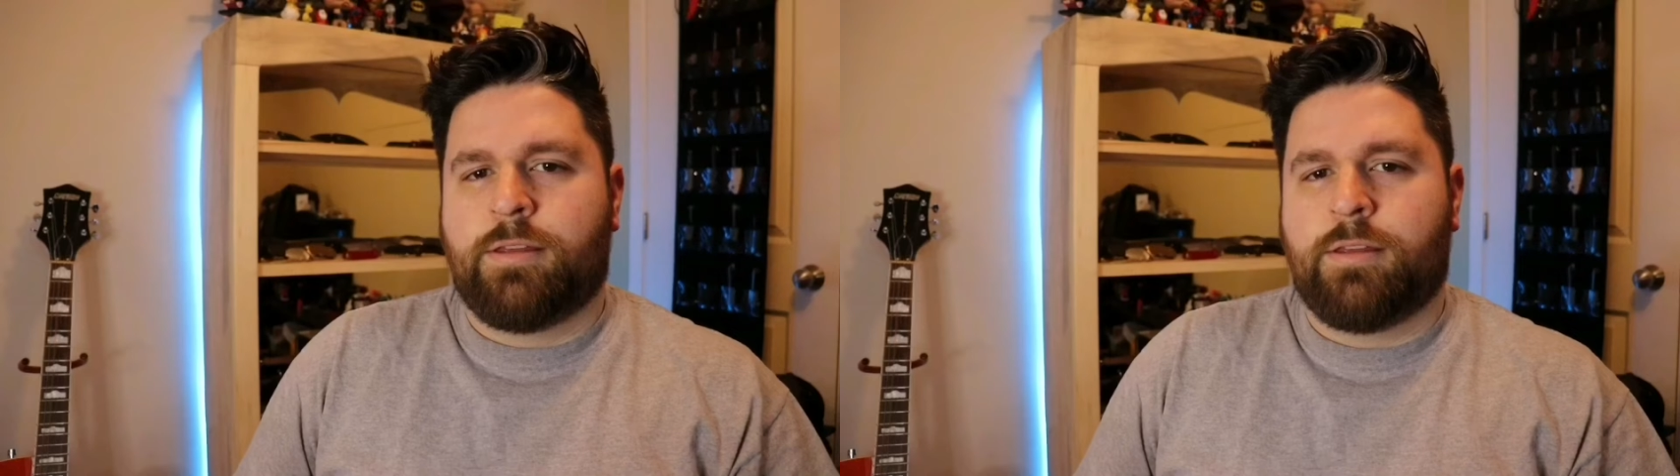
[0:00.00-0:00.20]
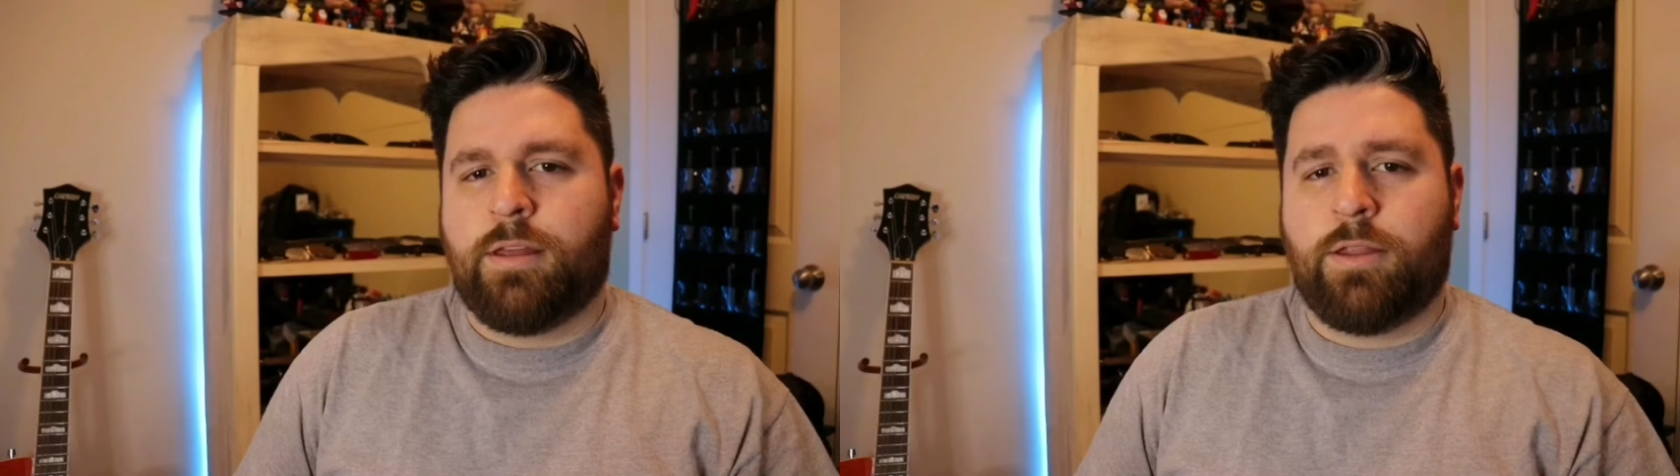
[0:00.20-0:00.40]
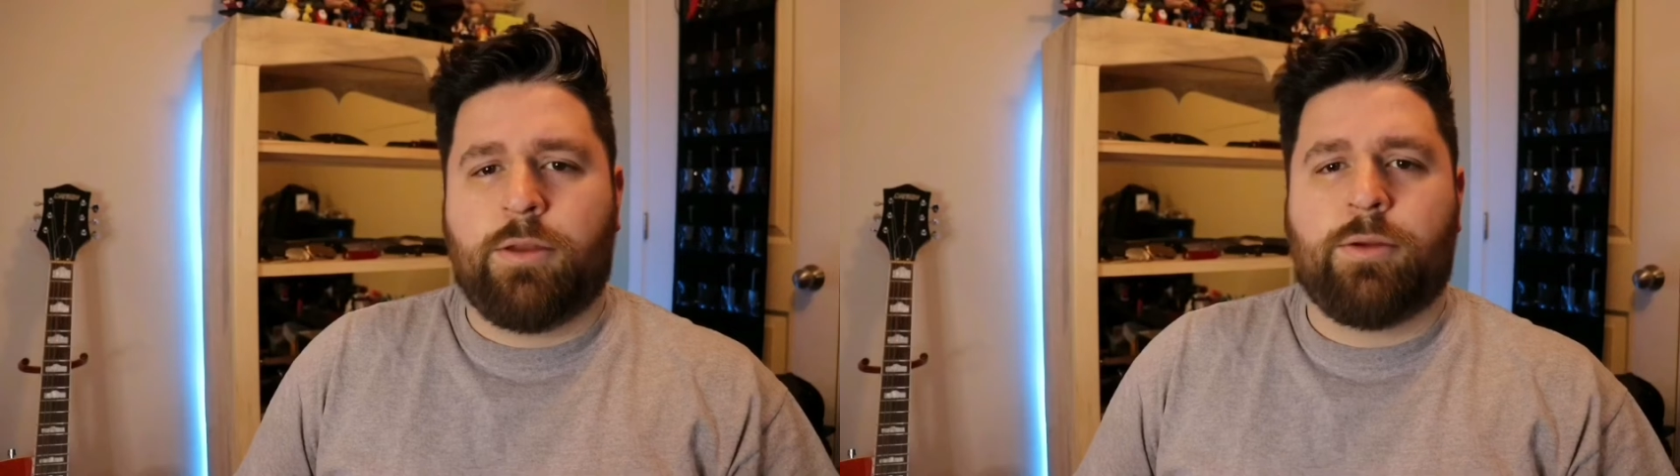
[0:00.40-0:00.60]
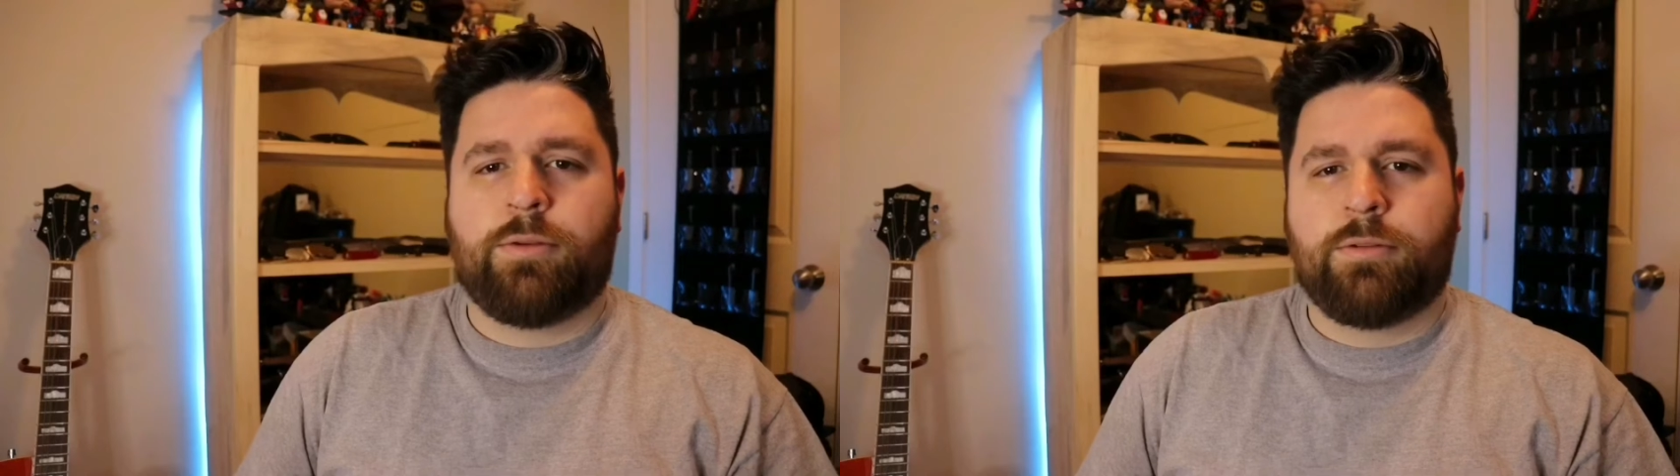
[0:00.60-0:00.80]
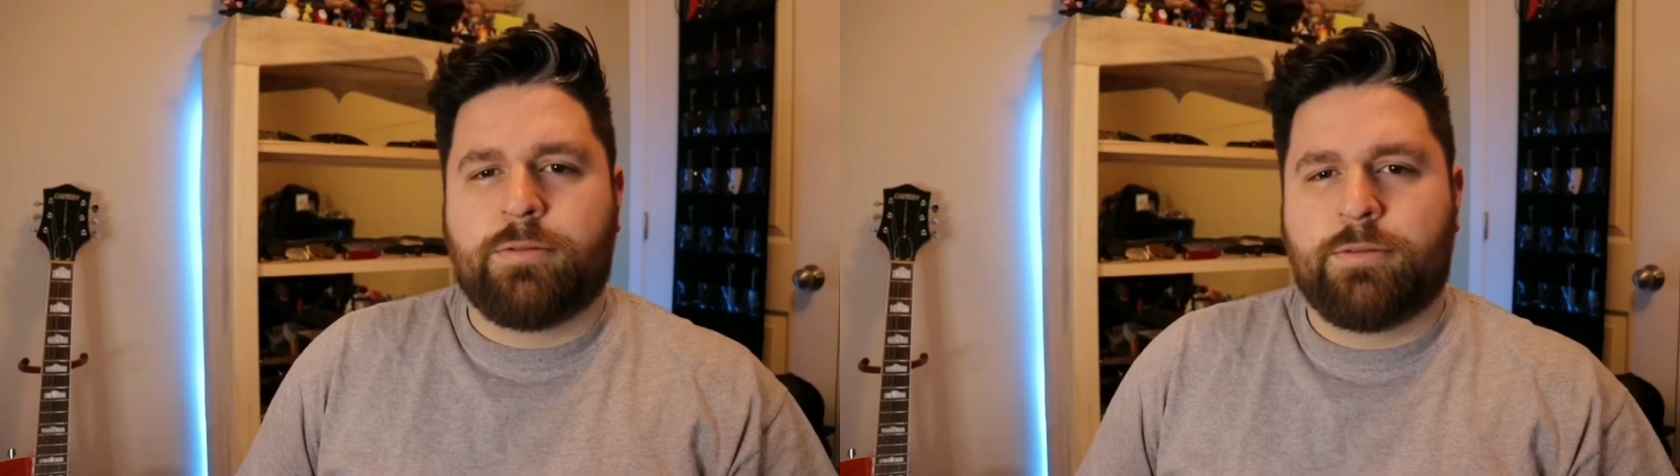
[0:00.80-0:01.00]

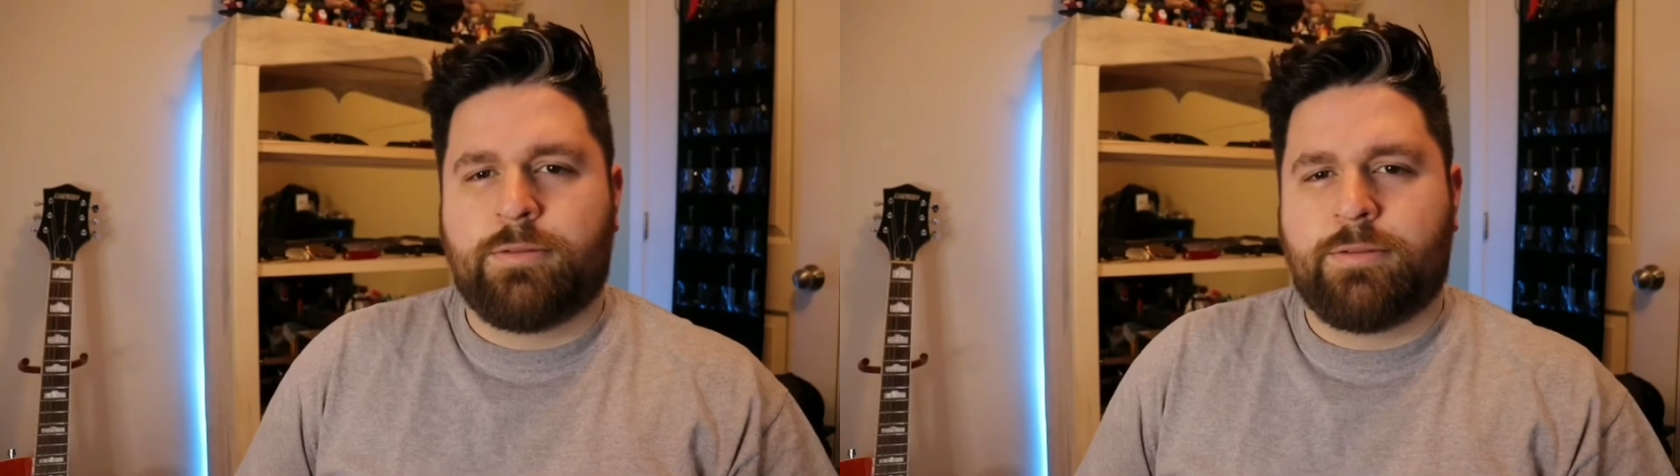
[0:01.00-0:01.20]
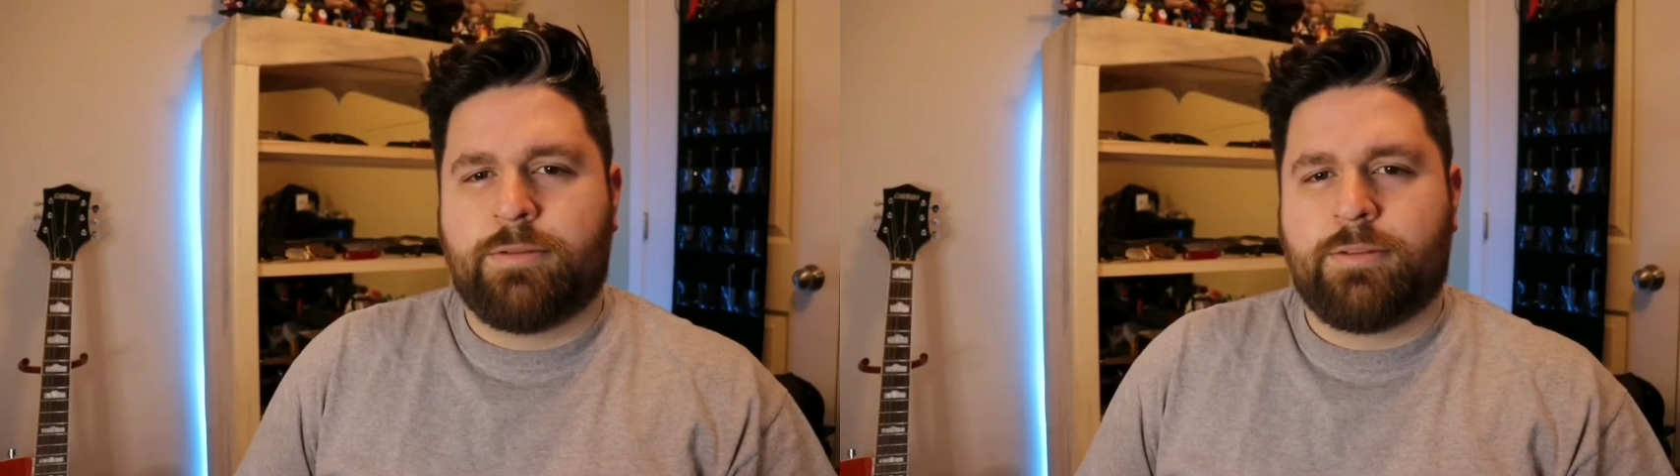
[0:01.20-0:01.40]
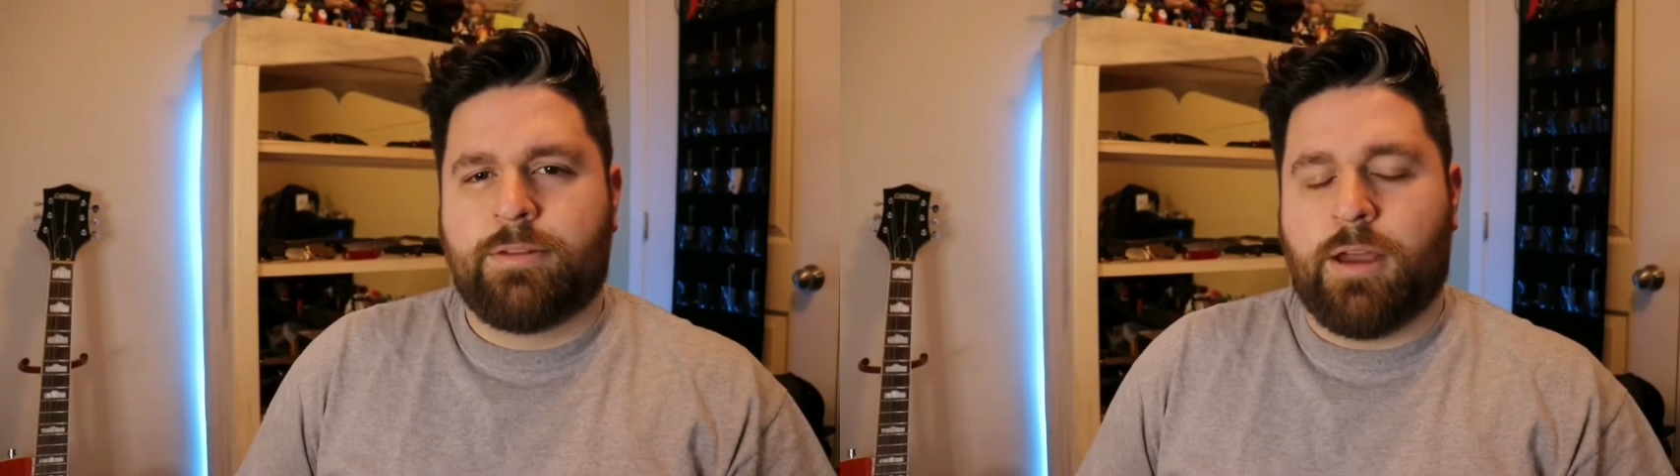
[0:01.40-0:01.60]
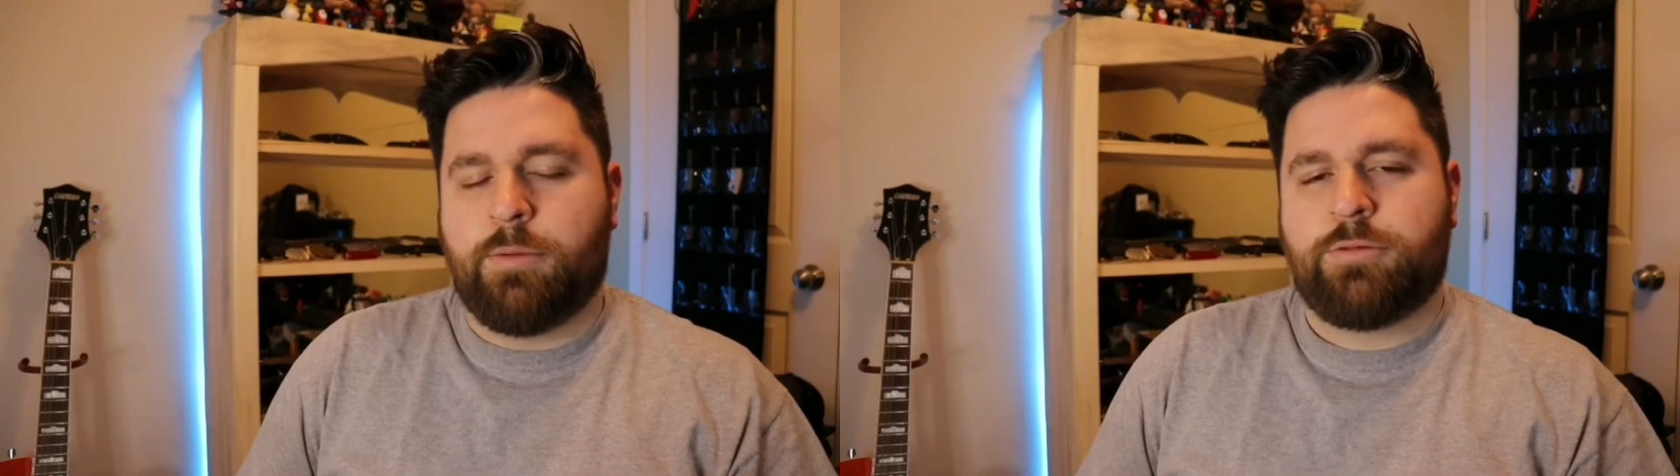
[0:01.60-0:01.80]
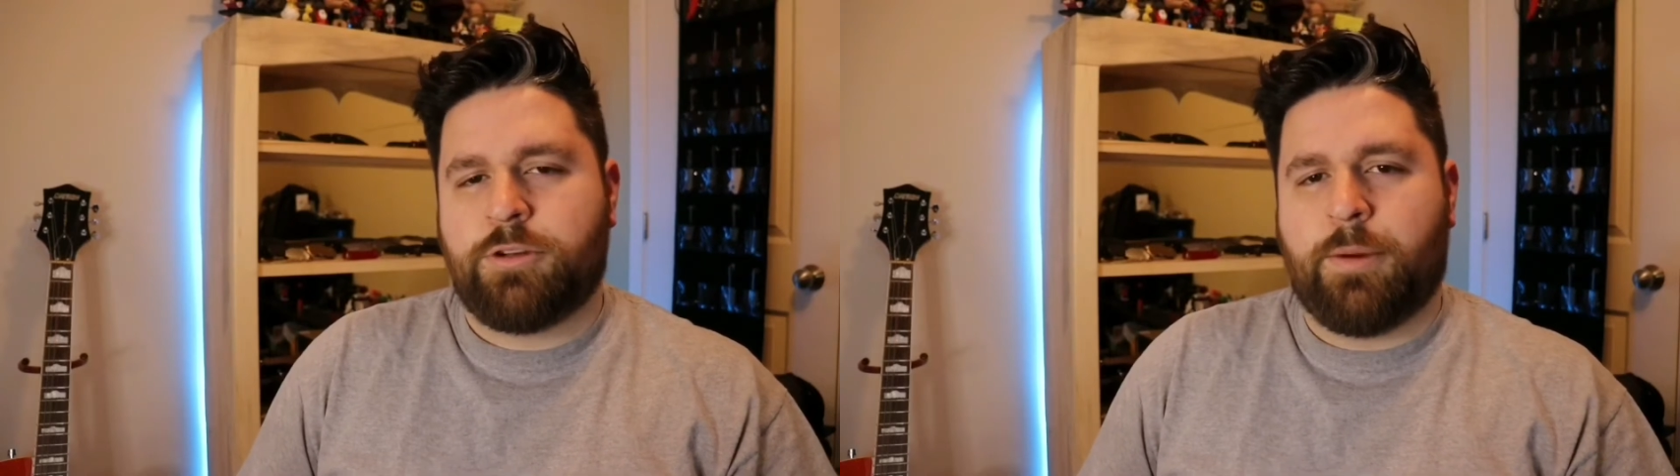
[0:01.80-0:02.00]
Hello, I'm
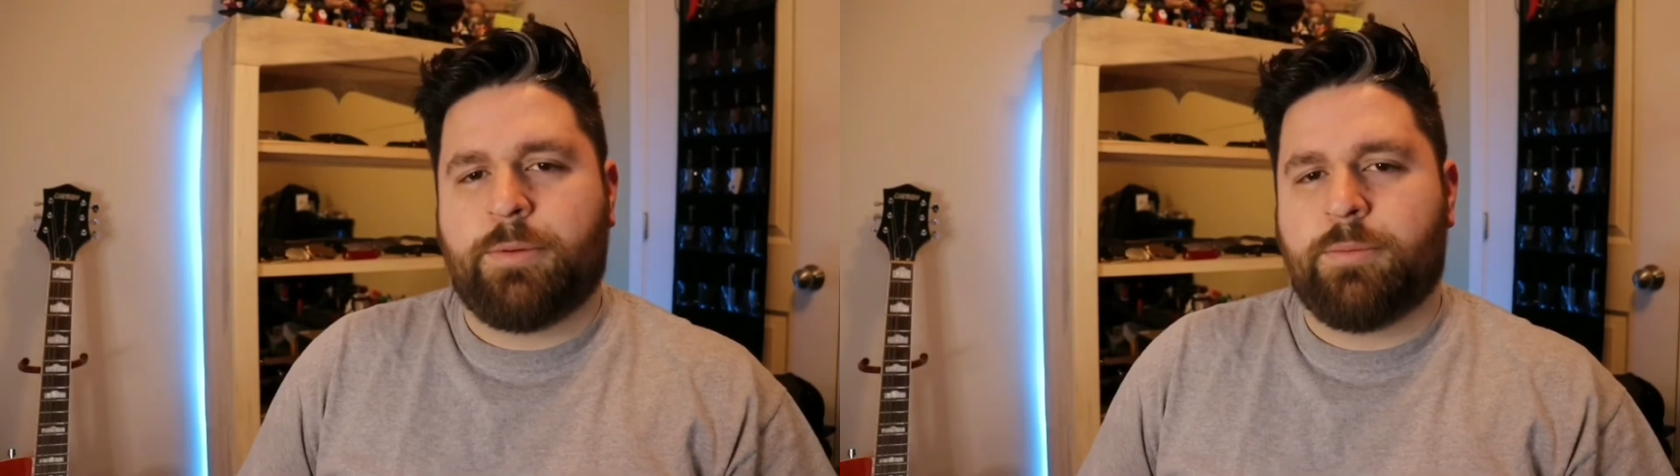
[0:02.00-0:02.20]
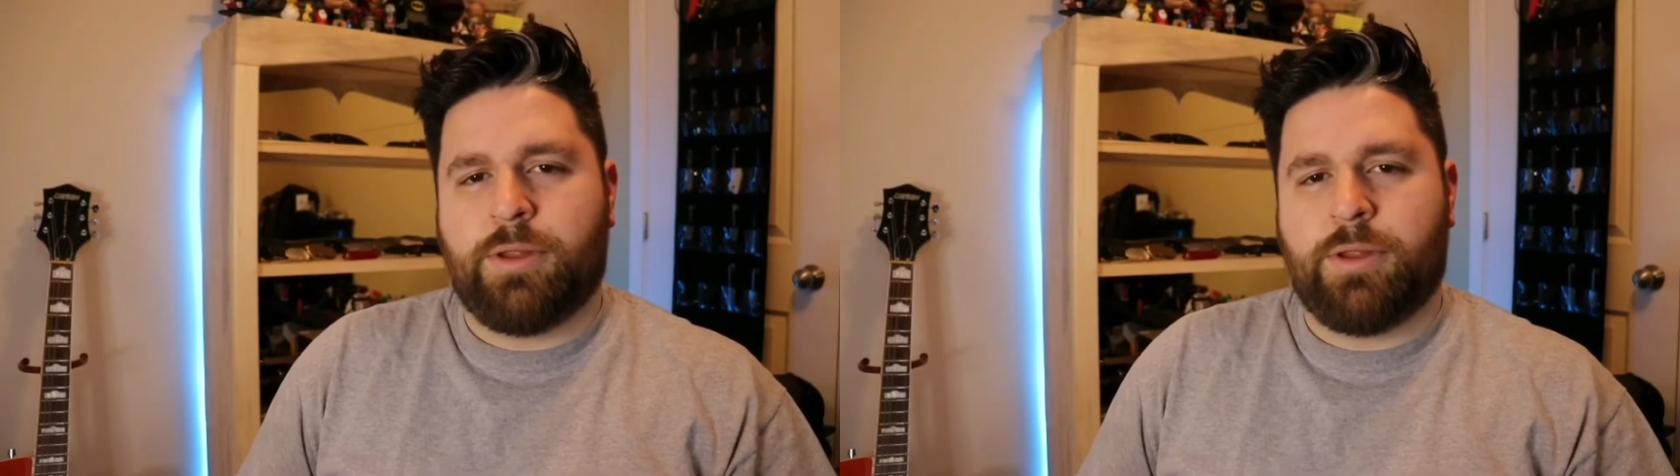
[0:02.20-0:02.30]
Sharpened